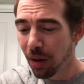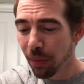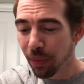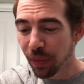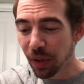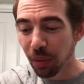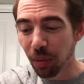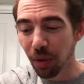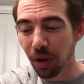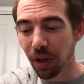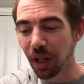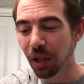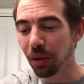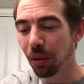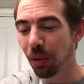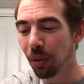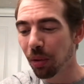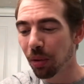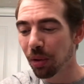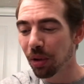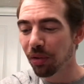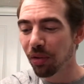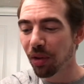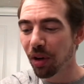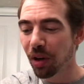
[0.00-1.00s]
You are in
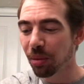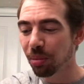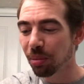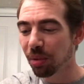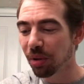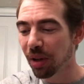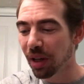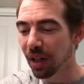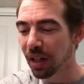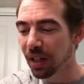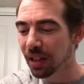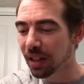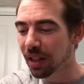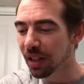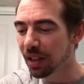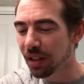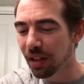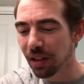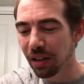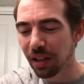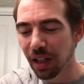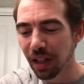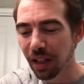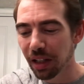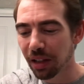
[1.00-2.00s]
all of our prayers as
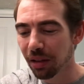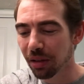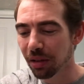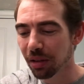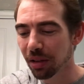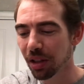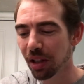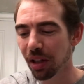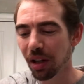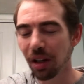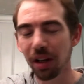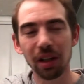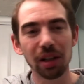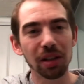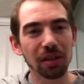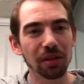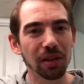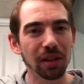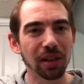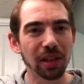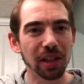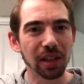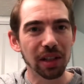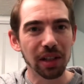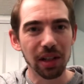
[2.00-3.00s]
you lead our church
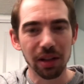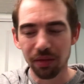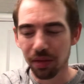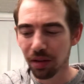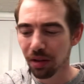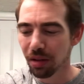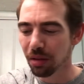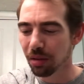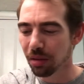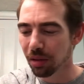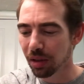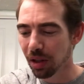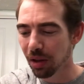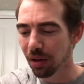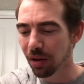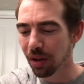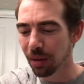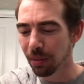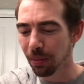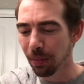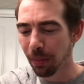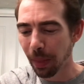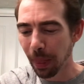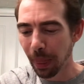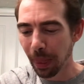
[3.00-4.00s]
through this difficult
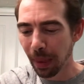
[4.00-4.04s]
time.